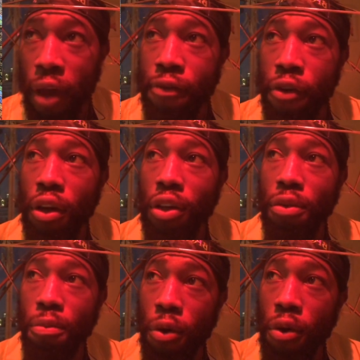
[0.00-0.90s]
I
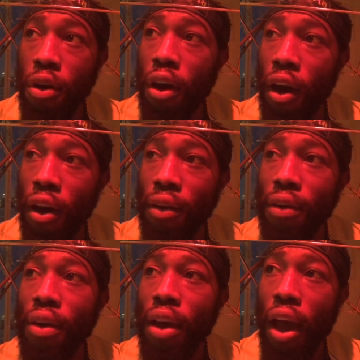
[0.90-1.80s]
focus more
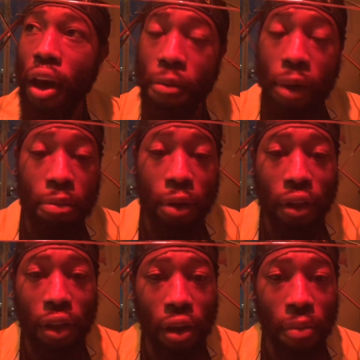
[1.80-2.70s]
on how am I
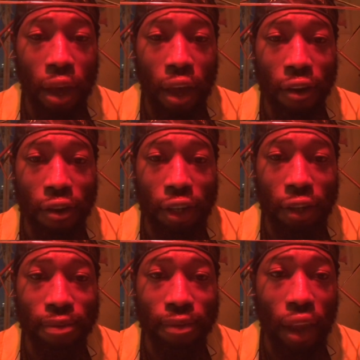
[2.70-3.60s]
building up my energy.